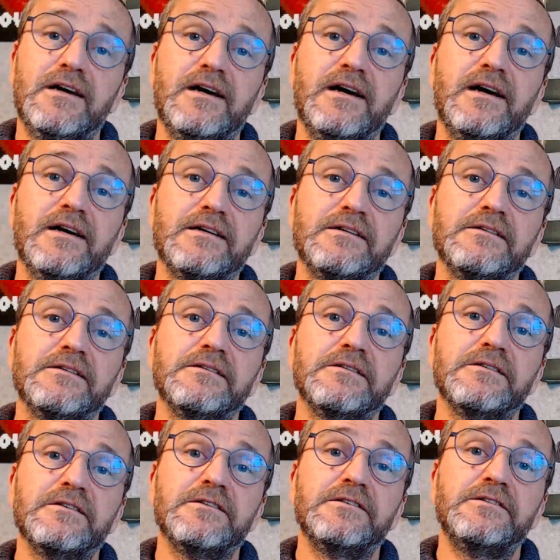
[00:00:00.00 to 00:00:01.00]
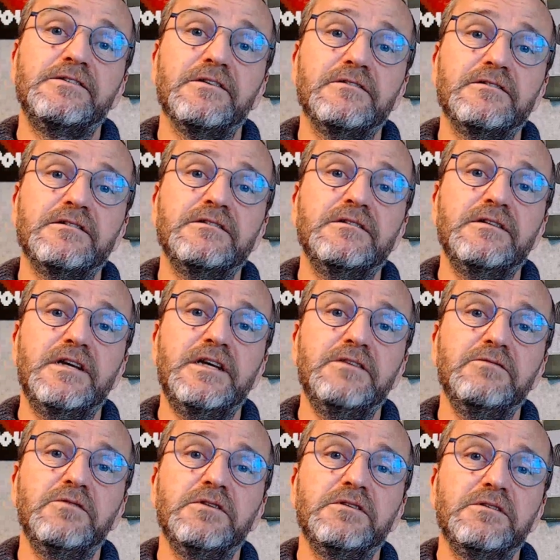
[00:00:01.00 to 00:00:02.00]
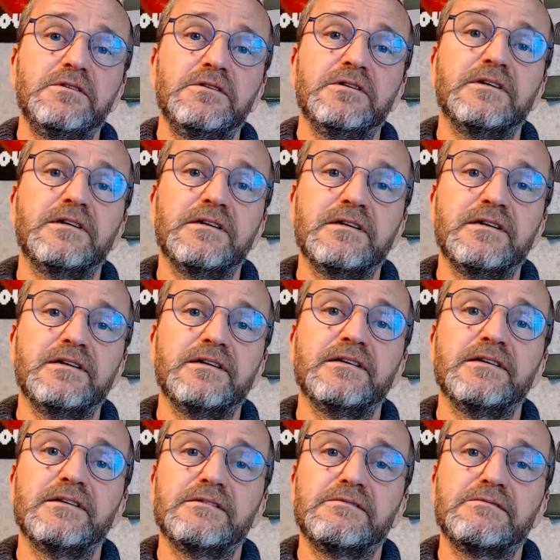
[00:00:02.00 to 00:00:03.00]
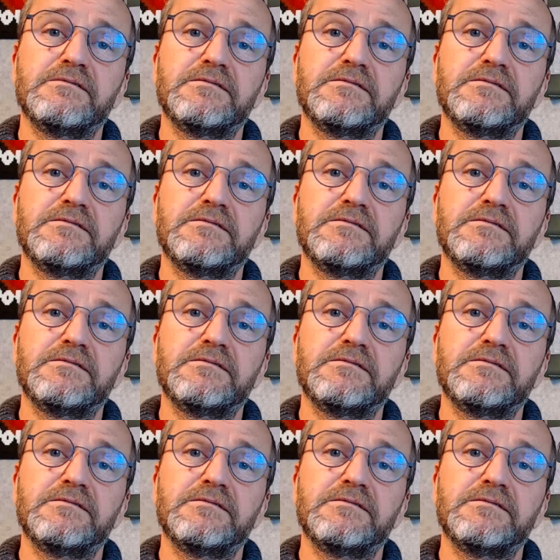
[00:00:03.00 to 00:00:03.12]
And John, he will